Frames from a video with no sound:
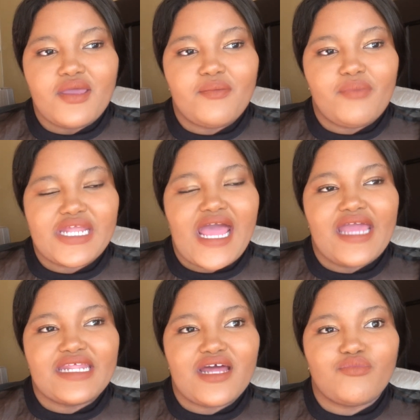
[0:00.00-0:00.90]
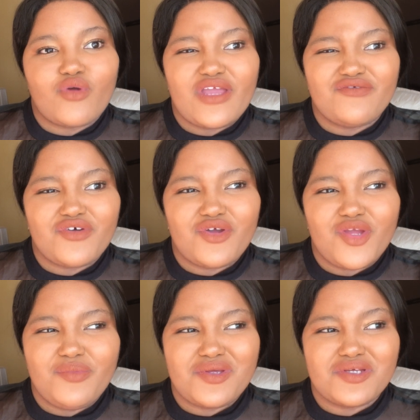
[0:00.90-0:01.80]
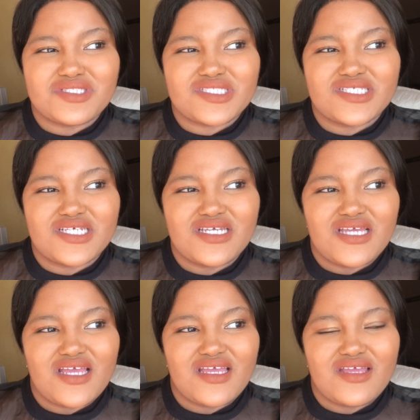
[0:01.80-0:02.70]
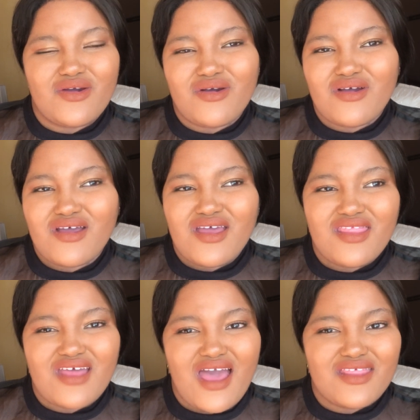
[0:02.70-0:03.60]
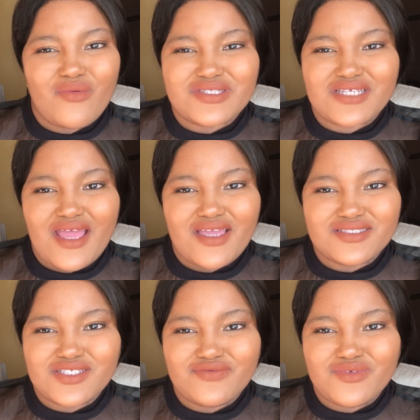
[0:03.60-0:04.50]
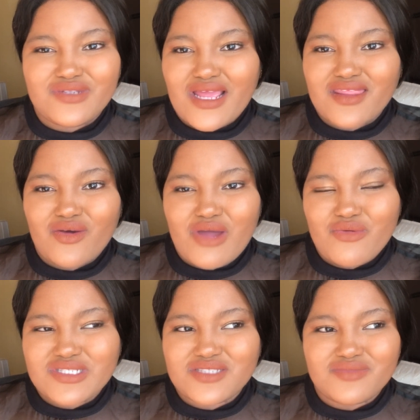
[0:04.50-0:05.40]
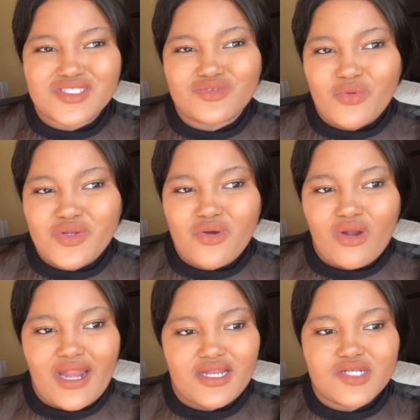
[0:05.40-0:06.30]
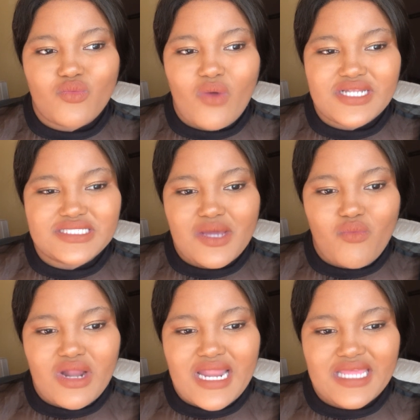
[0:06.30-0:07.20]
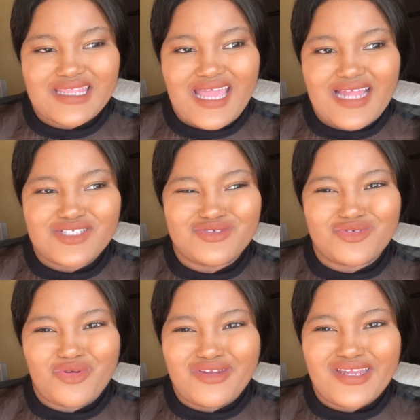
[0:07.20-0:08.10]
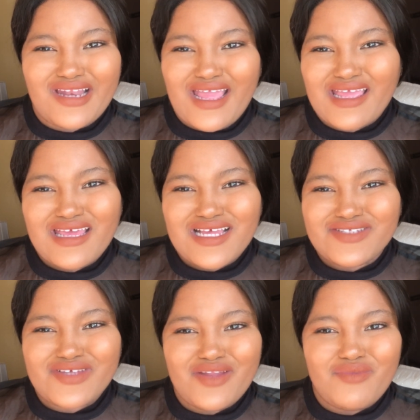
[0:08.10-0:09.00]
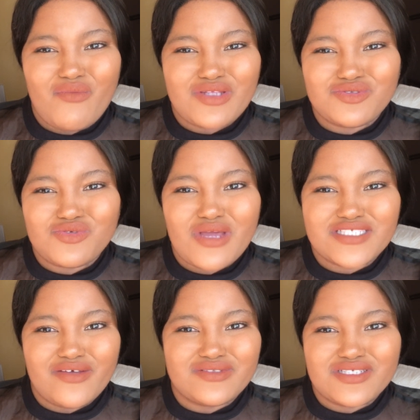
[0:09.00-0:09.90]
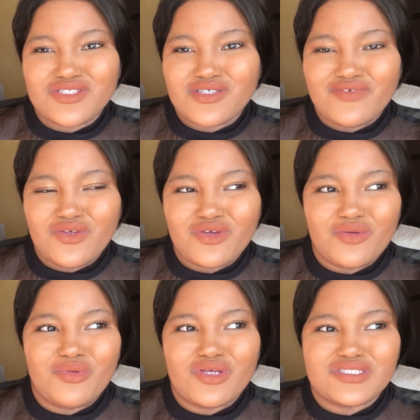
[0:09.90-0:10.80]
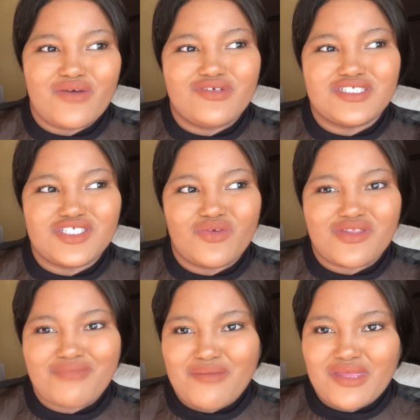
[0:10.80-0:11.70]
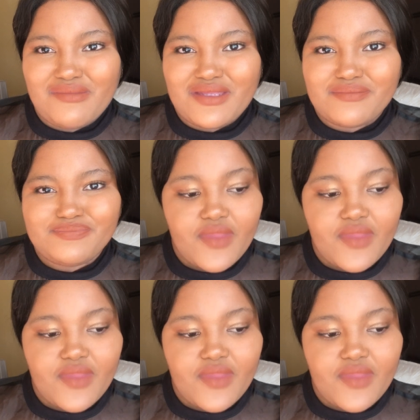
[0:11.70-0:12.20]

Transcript: But I ended up going for her because the other ones that I interviewed, like the one was a Miss Know-it-all, and I didn't want someone like that. She was already like telling me what to do as I was interviewing her, because I was sitting with my baby.